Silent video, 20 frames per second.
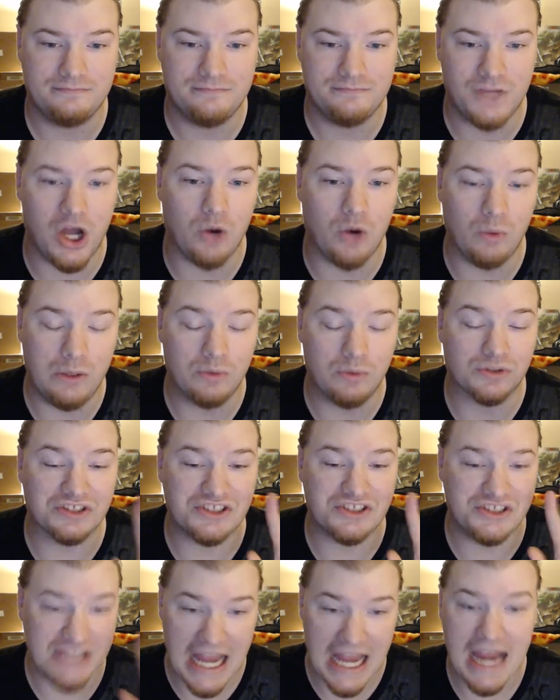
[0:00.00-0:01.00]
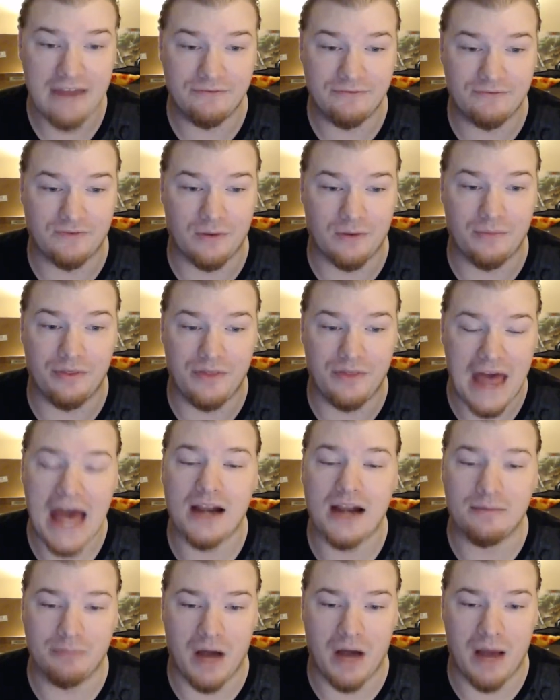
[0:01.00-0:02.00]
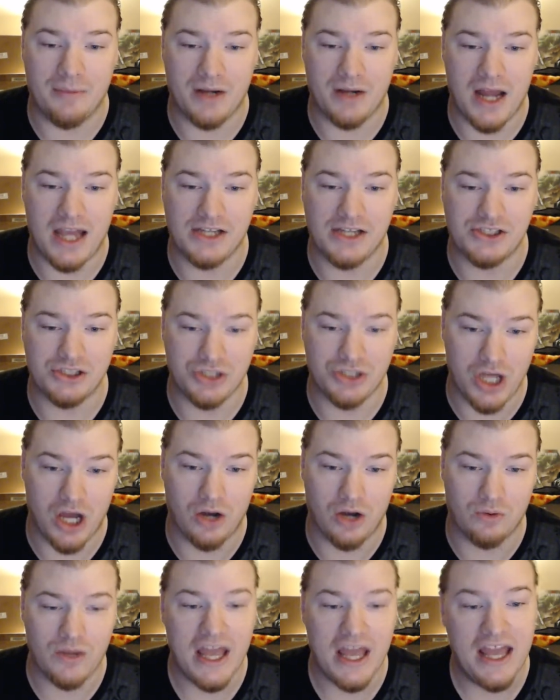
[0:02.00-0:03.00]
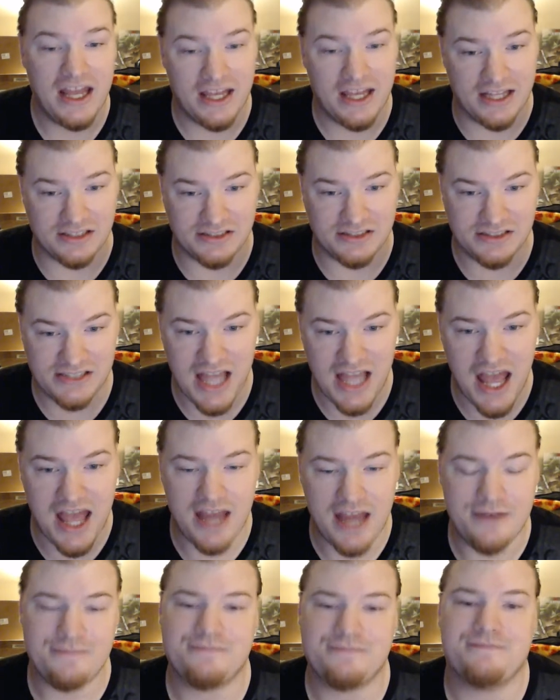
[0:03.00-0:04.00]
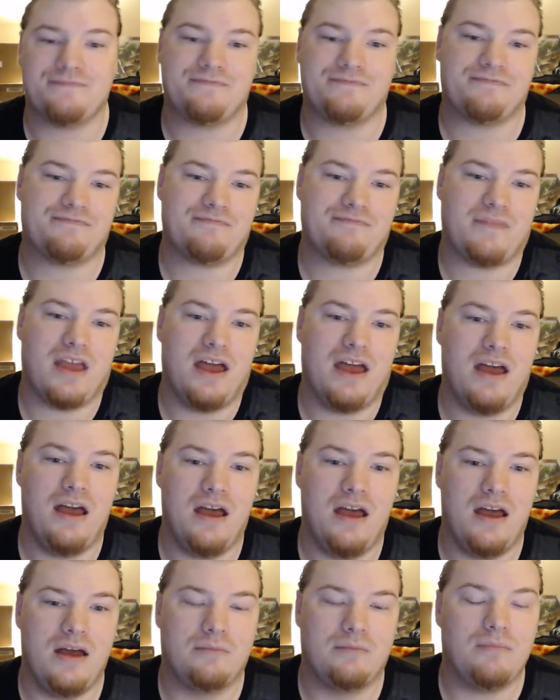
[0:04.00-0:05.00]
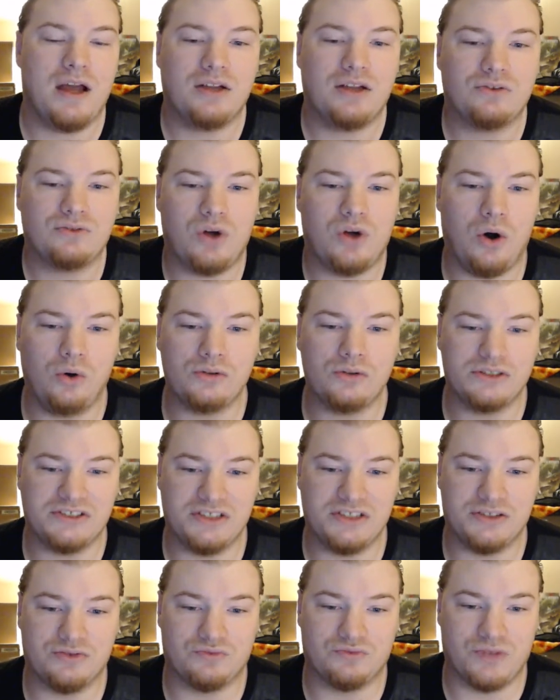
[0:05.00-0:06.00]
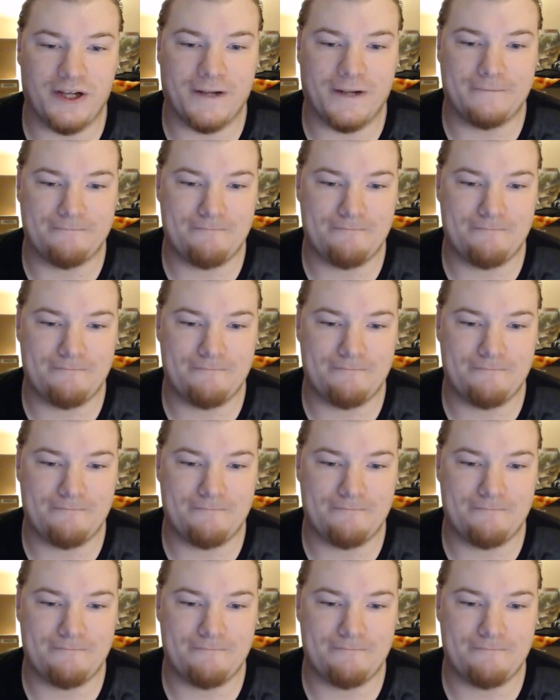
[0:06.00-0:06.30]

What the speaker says: No, we were saved from that abomination. No. Instead, Michael Cole is in the ring.